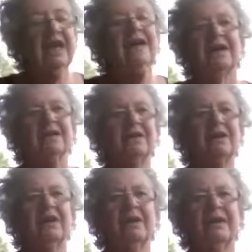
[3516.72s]
Yeah,
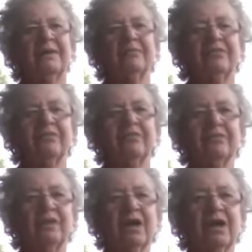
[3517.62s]

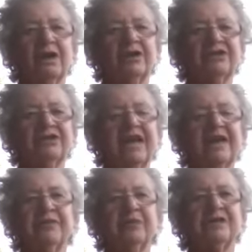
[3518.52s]
you just have
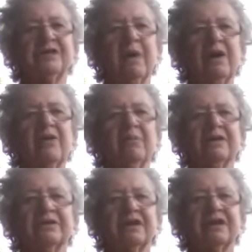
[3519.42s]
to experiment.
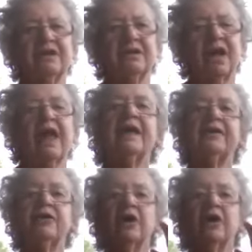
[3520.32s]
And